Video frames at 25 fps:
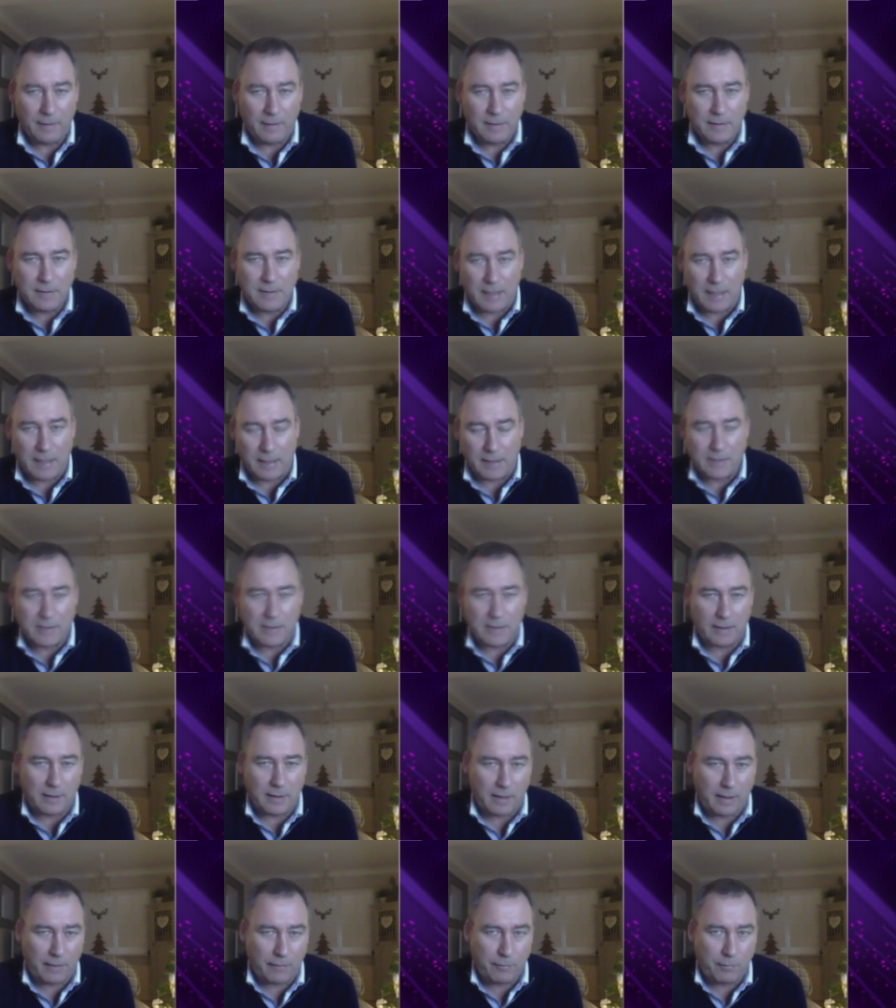Tellers
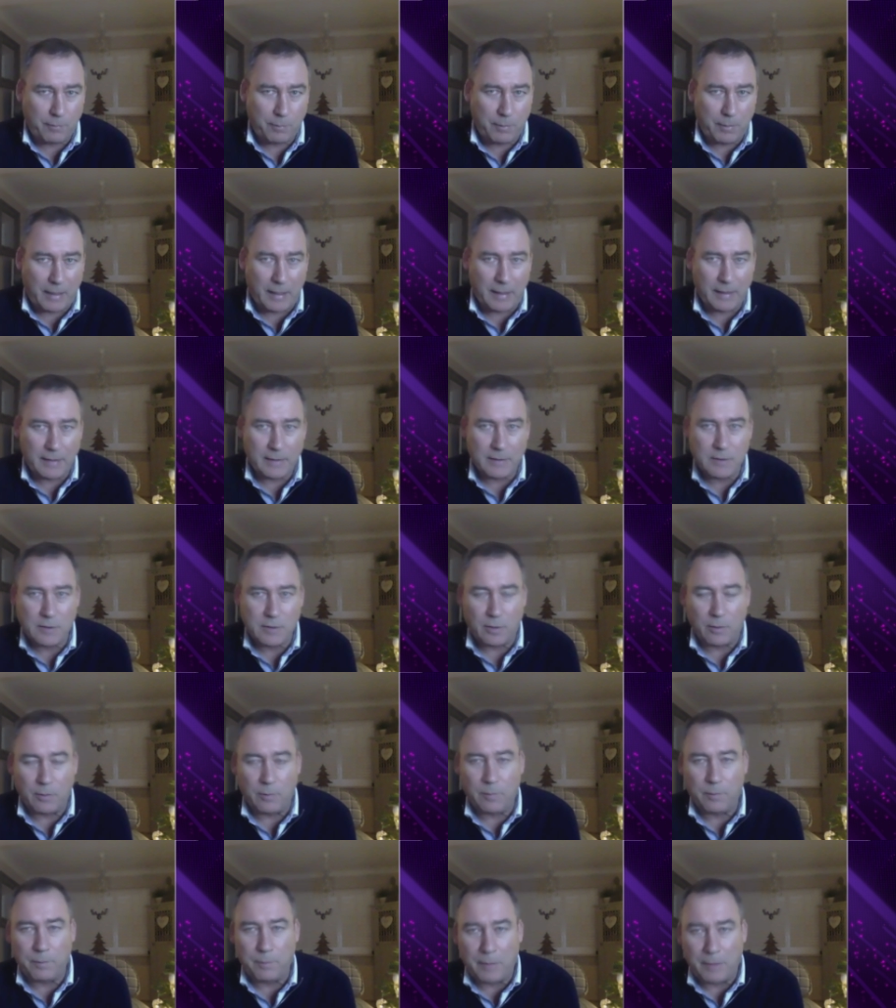at left back.
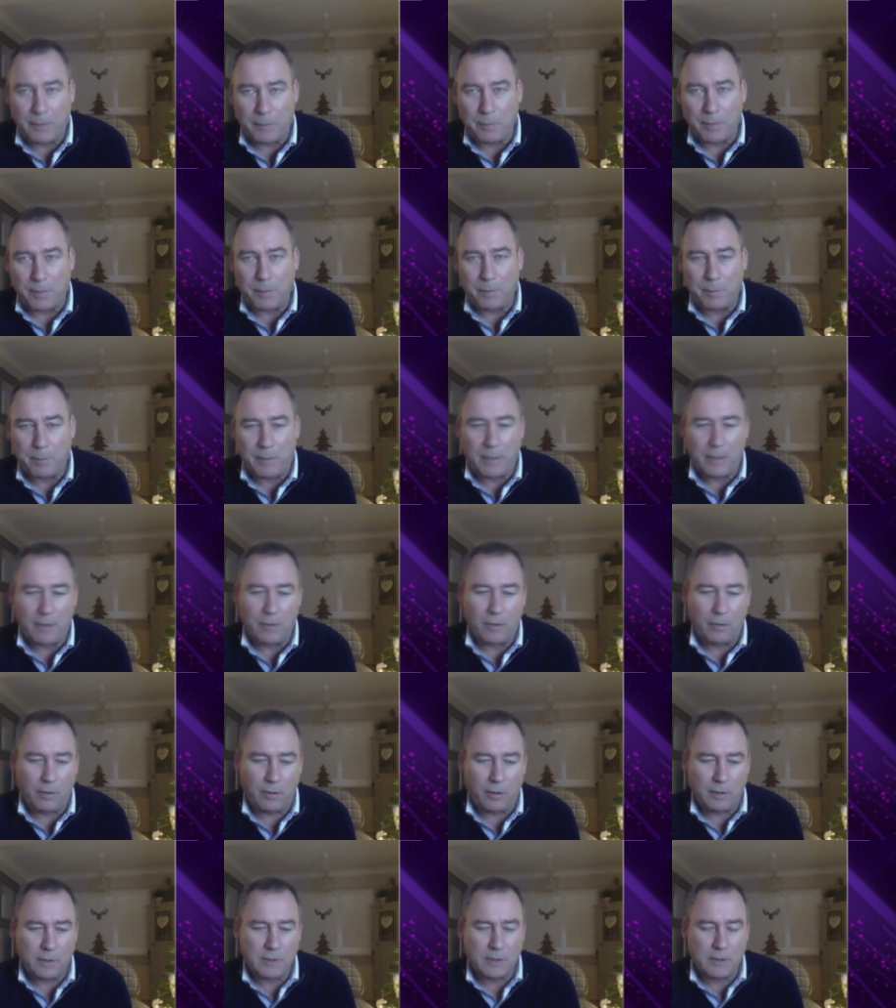So bit by bit,
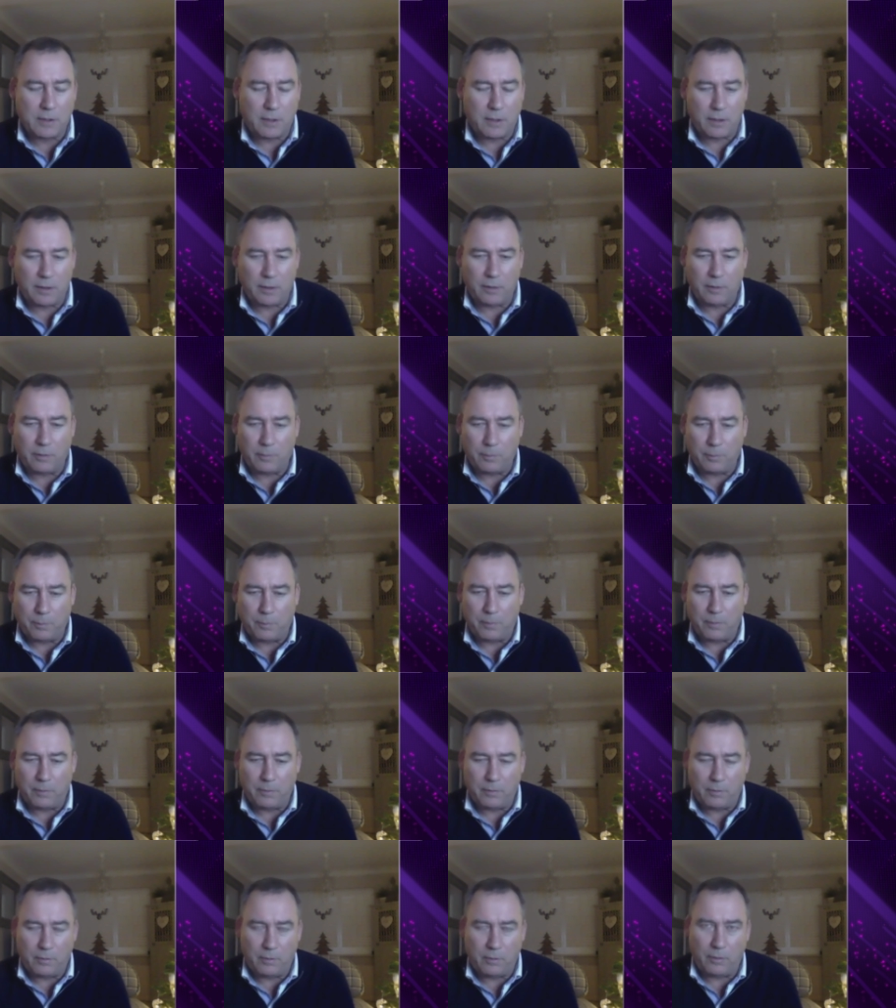Ole started
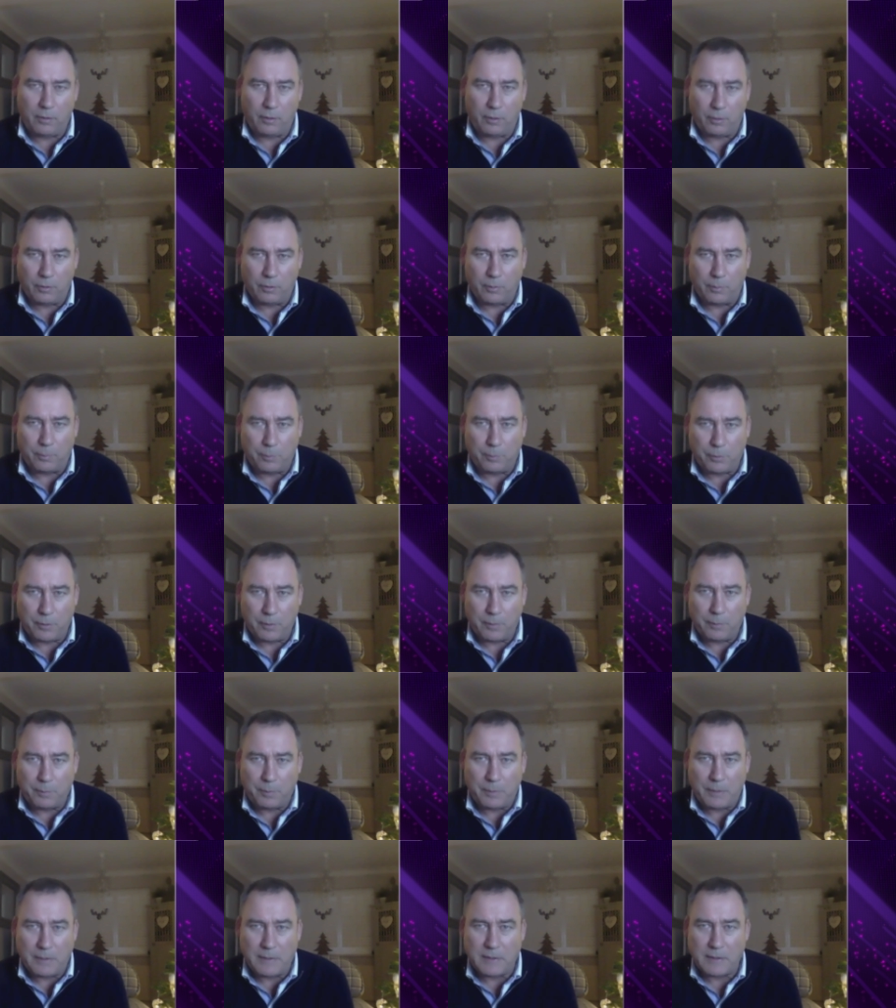to put the
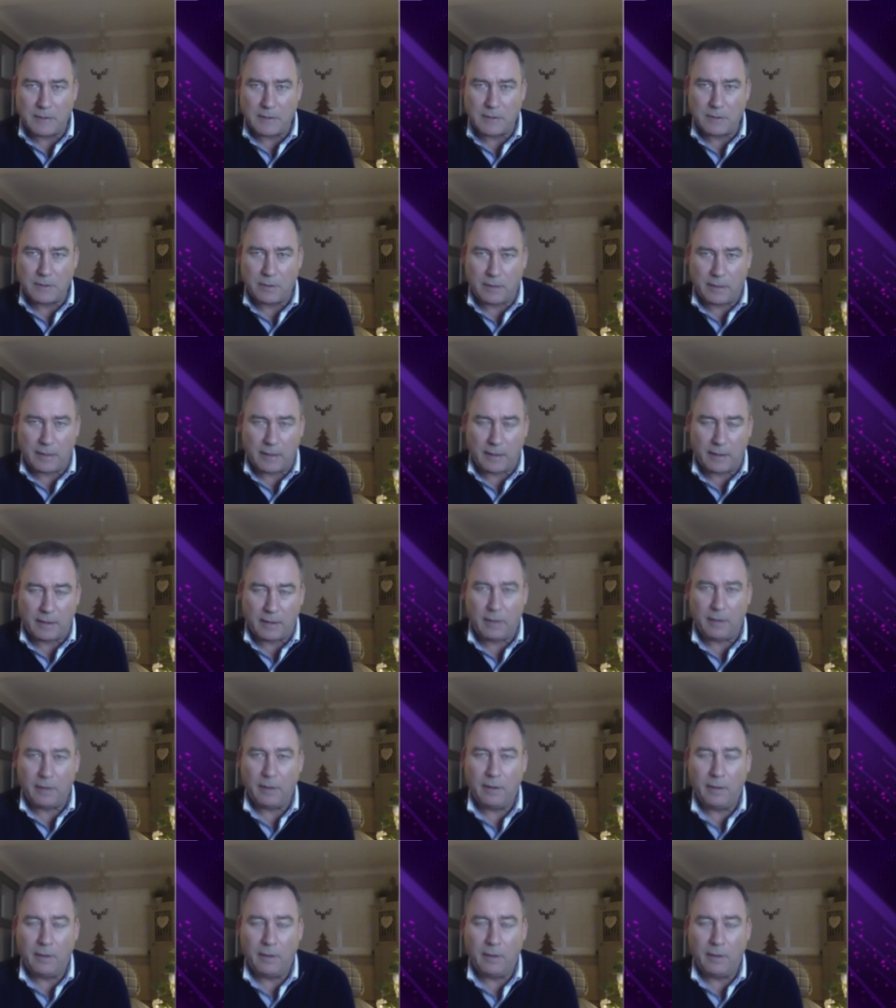pieces together